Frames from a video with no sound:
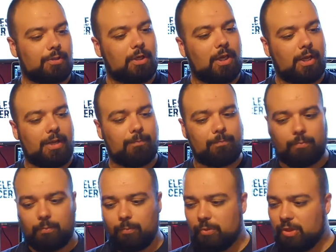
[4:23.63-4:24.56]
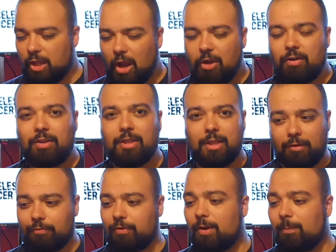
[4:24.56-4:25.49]
The
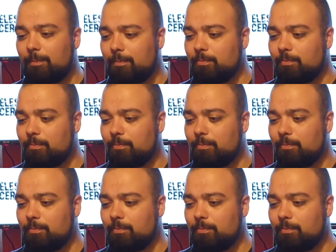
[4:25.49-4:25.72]
other